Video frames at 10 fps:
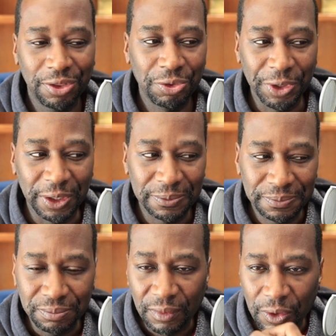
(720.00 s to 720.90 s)
3.
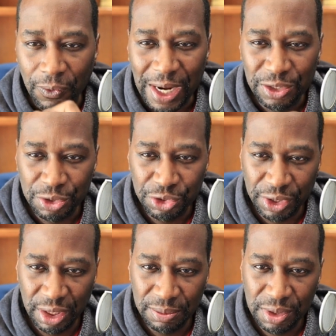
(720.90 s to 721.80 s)
Write your
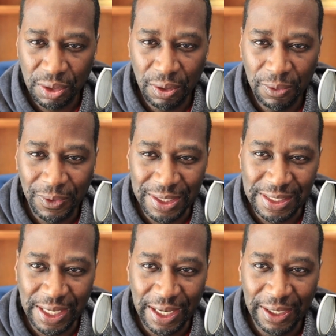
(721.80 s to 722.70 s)
dreams on one
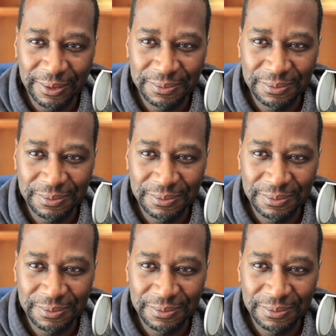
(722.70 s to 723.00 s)
side.